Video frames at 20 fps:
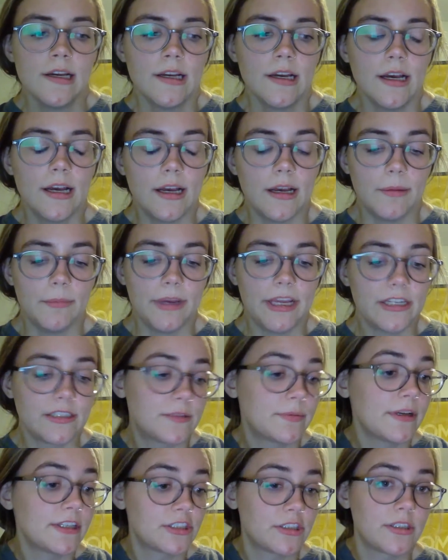And
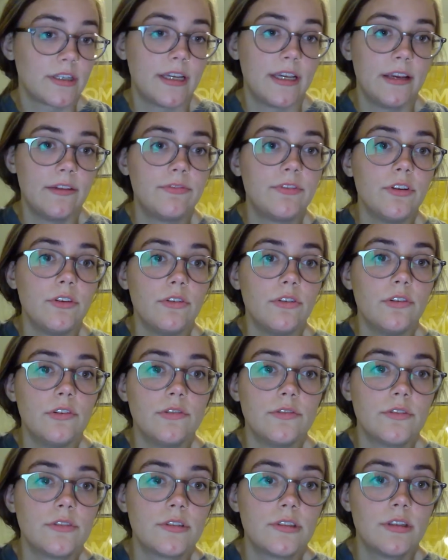especially if you
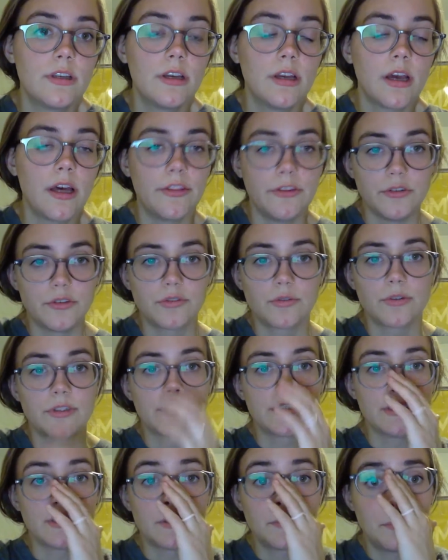use other
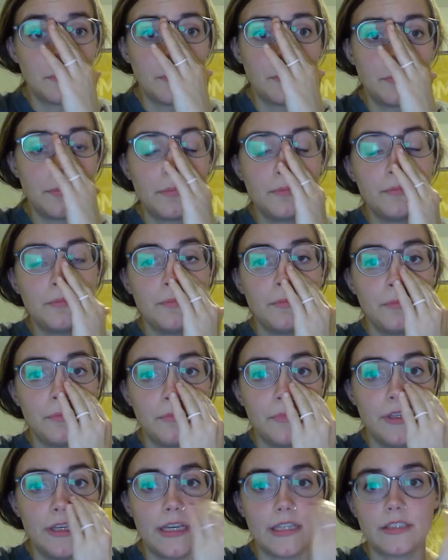sources,
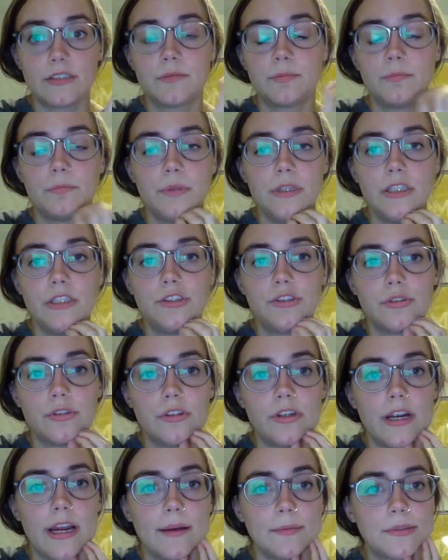yes, be
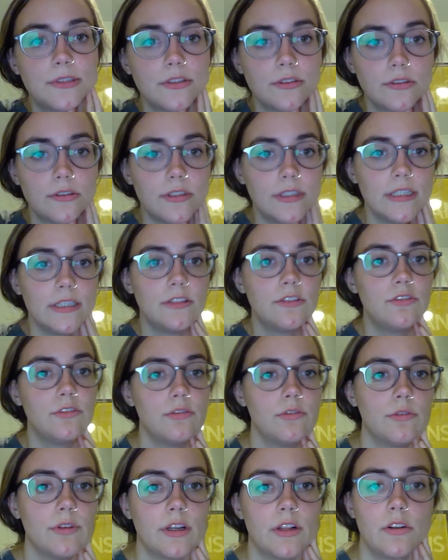sure absolutely
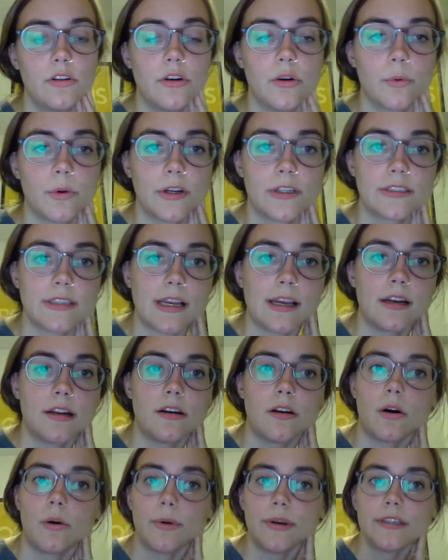to include a works
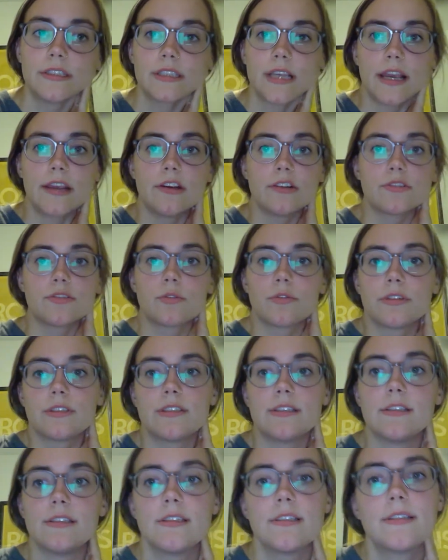cited. Always cite your
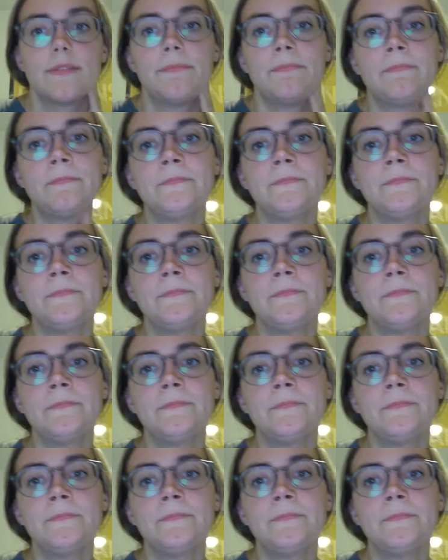sources.